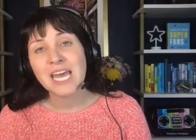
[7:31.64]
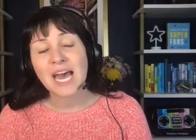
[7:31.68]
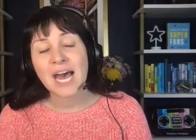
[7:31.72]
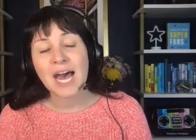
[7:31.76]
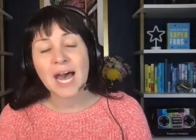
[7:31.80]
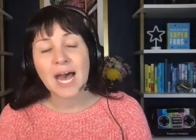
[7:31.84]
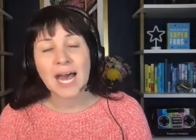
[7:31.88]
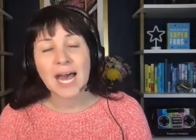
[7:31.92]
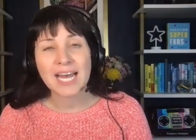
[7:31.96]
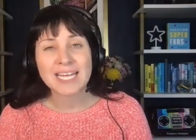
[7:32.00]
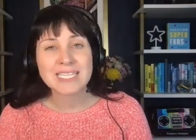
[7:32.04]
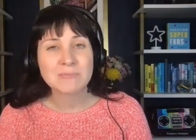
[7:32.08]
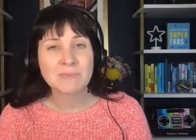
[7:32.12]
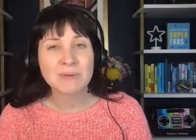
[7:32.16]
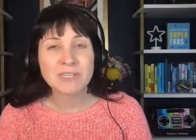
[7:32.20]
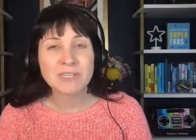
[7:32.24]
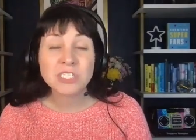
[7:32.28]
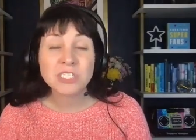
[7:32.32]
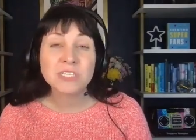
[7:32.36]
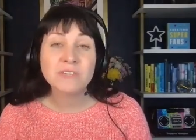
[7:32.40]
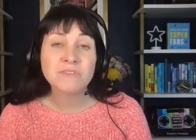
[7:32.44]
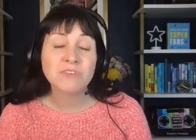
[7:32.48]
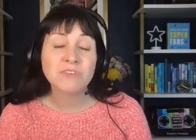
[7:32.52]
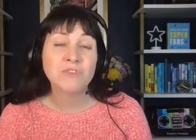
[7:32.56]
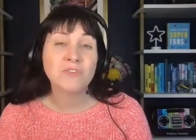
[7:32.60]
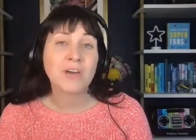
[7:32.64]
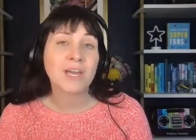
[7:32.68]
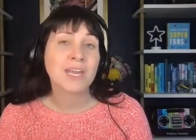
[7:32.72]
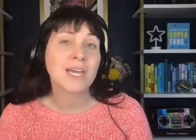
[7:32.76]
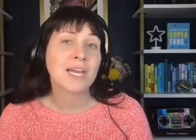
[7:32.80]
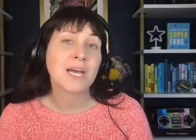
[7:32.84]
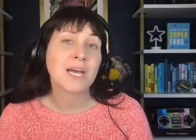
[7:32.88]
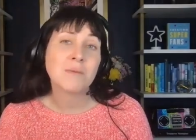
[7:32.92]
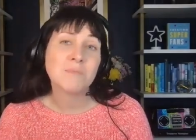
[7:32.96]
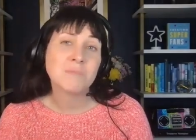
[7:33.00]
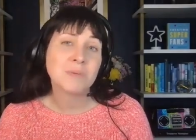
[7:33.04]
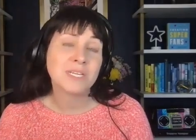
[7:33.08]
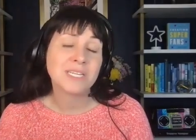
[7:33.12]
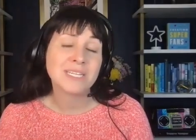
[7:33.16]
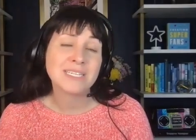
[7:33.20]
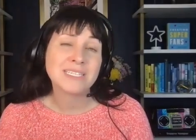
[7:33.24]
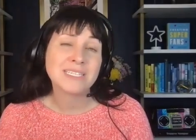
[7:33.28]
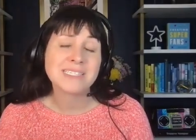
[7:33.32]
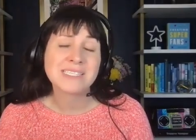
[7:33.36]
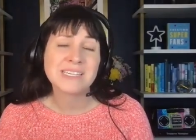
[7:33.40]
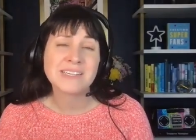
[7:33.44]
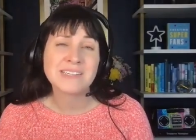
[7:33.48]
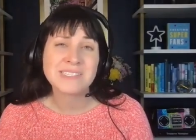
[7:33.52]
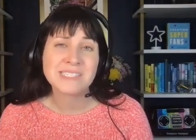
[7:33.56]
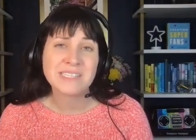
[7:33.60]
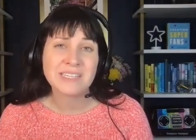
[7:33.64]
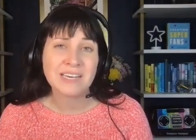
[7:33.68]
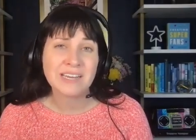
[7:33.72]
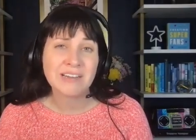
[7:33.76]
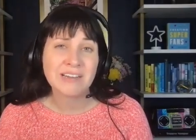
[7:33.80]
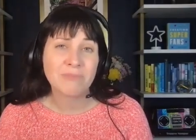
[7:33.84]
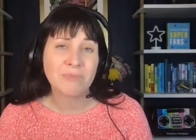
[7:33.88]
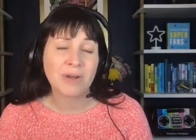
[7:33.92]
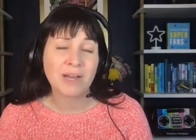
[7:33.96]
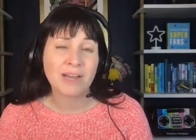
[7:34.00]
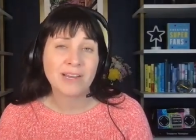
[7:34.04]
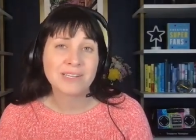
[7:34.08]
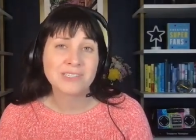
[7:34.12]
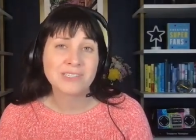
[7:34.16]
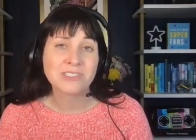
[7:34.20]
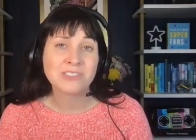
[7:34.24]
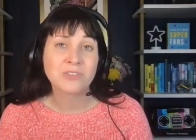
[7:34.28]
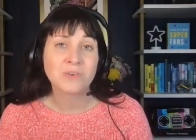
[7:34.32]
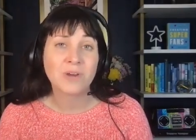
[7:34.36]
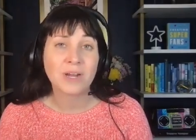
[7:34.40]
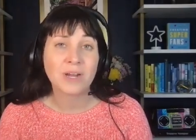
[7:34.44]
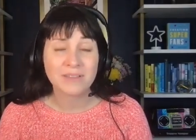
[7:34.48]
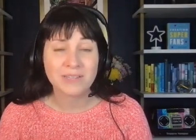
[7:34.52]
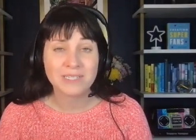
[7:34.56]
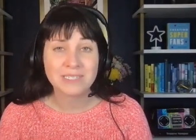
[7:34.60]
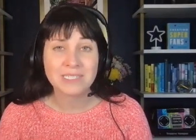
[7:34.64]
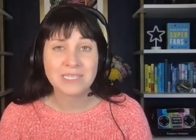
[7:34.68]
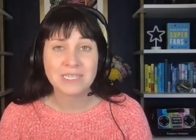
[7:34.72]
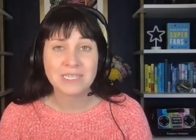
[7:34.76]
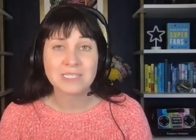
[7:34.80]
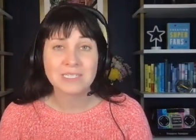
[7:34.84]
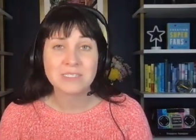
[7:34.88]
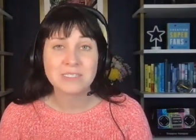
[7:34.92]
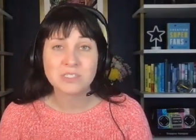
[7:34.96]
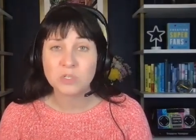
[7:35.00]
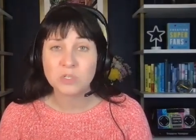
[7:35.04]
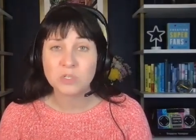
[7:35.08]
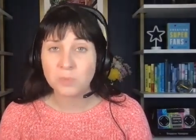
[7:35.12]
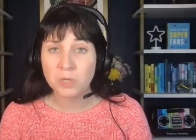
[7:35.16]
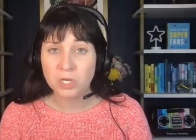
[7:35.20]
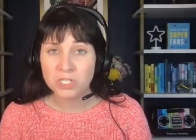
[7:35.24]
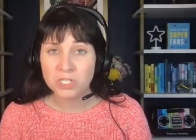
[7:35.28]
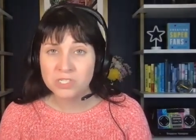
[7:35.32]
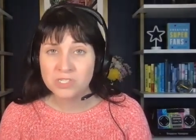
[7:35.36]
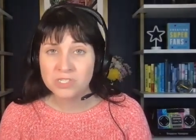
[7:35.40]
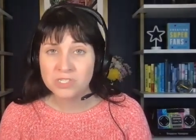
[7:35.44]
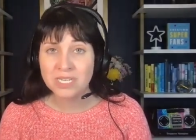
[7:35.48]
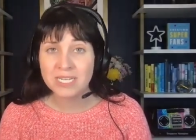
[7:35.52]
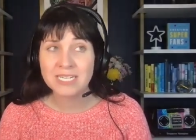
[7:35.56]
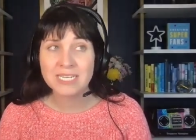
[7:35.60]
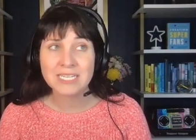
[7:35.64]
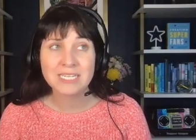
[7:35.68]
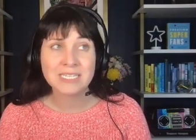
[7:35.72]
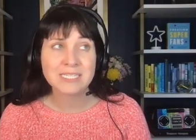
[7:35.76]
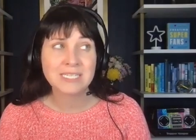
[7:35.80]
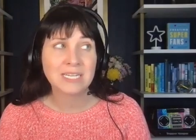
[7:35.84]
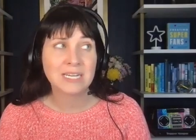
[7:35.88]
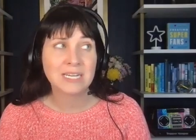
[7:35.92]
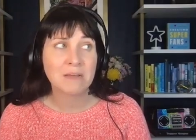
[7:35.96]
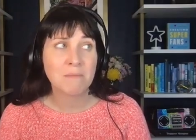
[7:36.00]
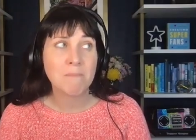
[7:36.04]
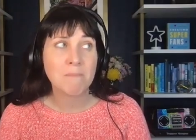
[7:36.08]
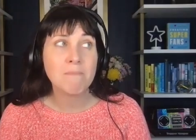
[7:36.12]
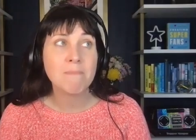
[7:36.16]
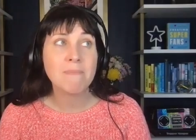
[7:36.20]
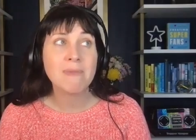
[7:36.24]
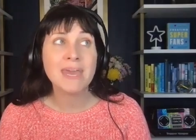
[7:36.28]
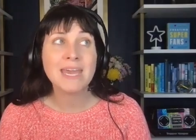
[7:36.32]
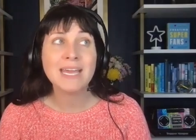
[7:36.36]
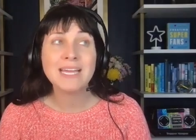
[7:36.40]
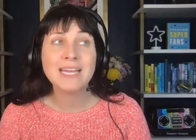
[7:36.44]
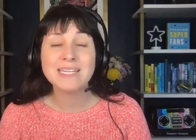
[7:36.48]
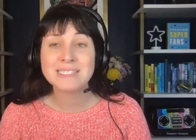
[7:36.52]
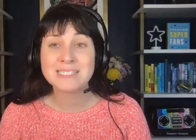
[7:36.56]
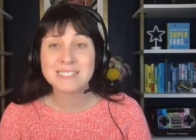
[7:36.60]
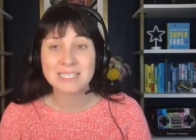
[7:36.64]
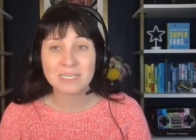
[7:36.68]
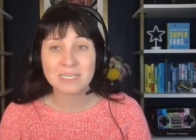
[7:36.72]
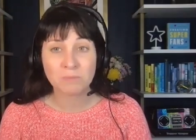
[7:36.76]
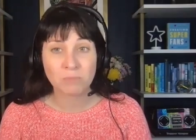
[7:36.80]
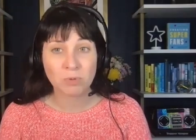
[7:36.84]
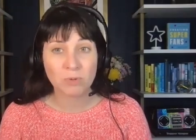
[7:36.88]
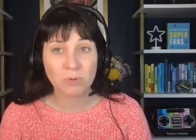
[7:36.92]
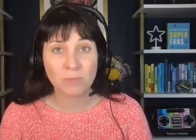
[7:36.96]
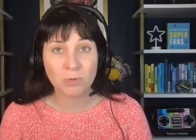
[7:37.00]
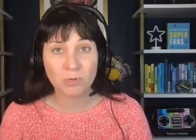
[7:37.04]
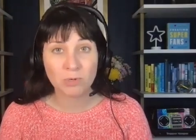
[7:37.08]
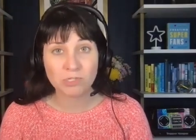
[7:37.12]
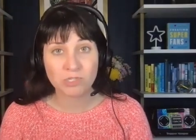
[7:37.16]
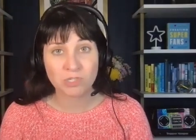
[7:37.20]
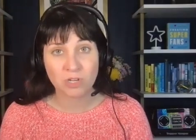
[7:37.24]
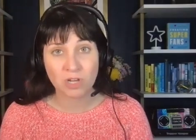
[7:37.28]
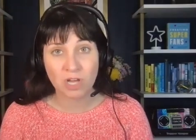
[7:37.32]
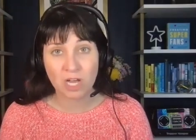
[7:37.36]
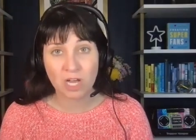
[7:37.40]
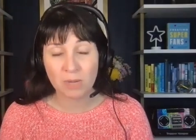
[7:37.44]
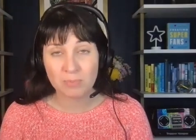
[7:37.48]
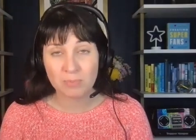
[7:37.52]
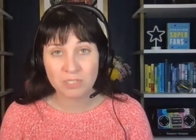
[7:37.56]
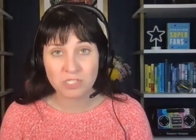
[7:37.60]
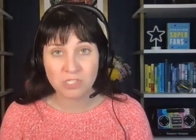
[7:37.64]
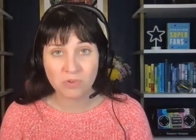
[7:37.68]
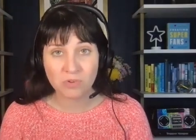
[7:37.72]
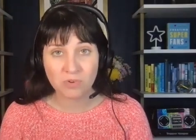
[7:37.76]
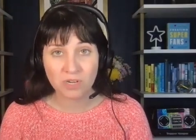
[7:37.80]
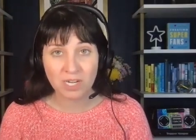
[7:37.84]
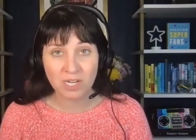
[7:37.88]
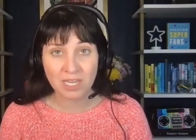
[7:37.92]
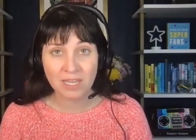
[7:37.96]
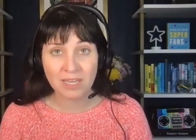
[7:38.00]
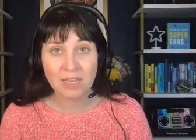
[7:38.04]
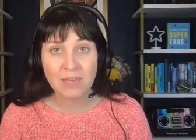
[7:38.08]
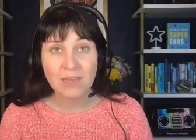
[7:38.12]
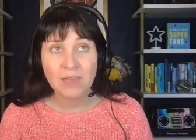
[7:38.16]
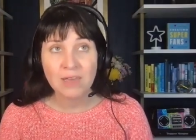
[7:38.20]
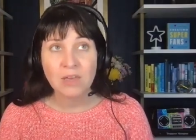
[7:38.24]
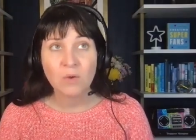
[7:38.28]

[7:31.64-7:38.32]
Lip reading: especially if you've got a company that sells a lot of products directly to consumers. It is an amazing promotional opportunity.